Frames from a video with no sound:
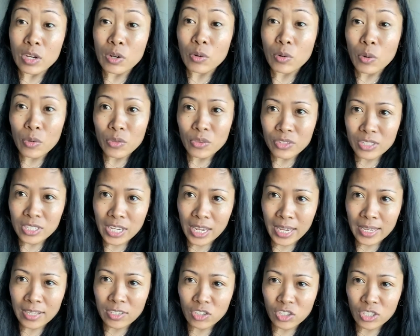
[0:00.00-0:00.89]
growth
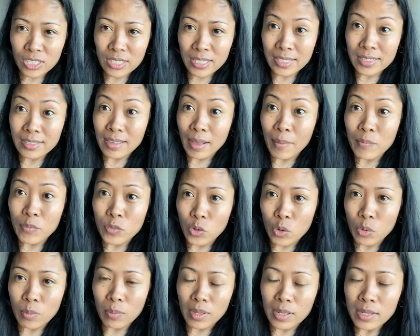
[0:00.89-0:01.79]
changes is
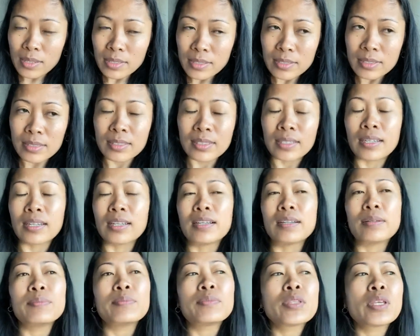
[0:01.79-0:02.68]
abnormal.
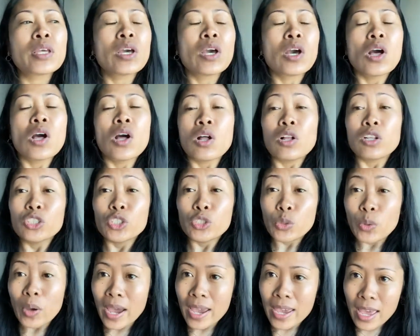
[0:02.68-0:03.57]

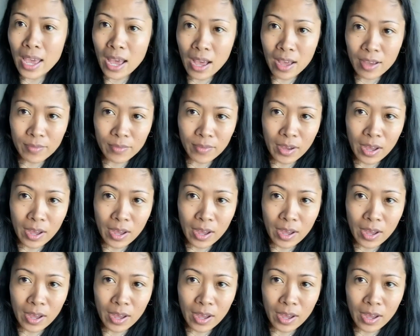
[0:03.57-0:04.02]
Also I have